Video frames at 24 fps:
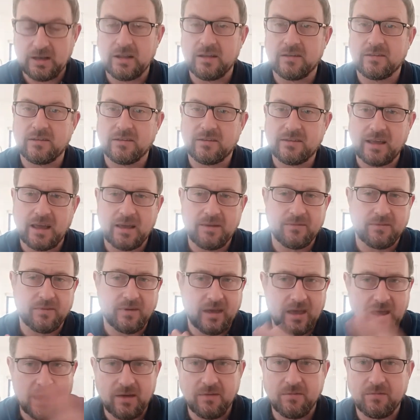It's the same for
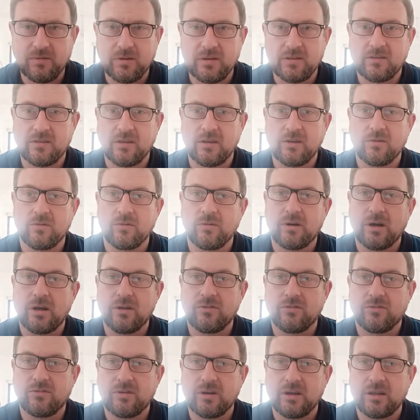every single
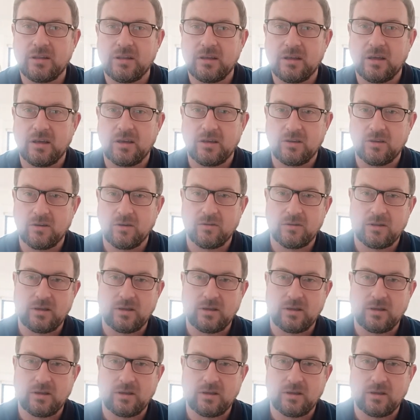country in the EU.